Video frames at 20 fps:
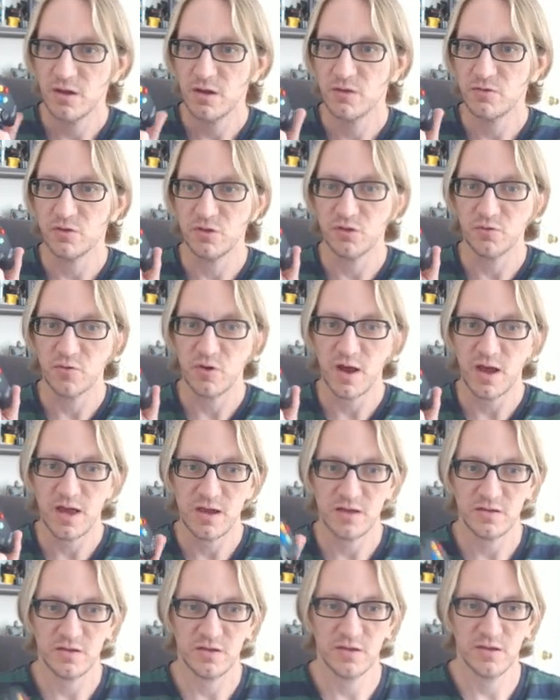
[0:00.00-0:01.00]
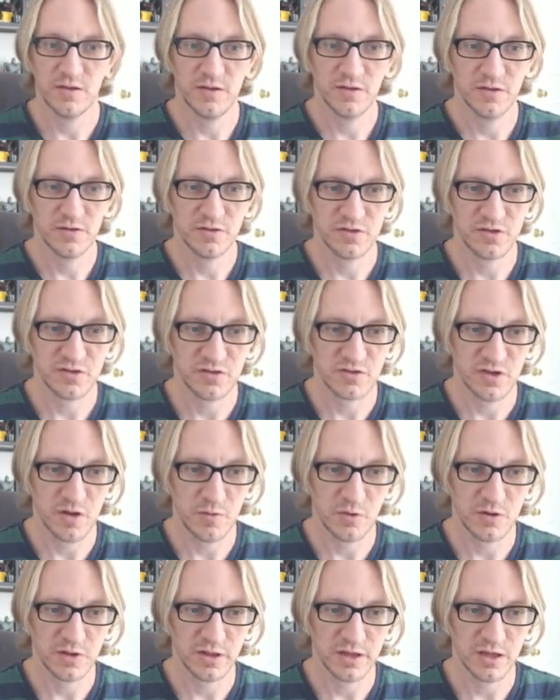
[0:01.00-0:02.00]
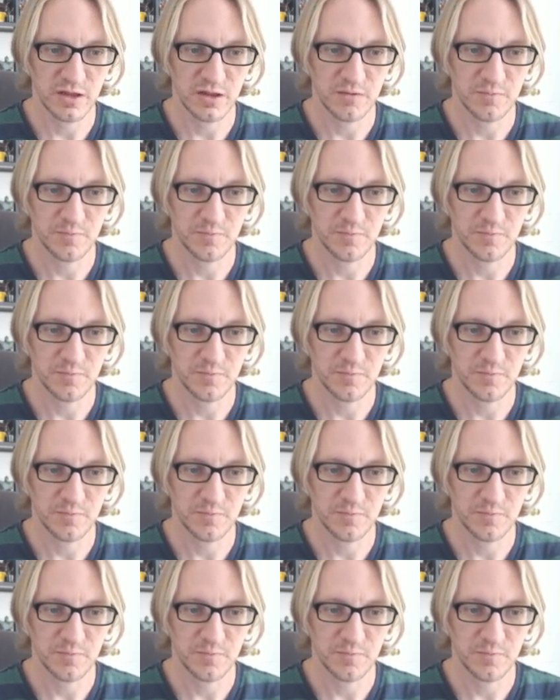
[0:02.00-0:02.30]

to the right. Just double click it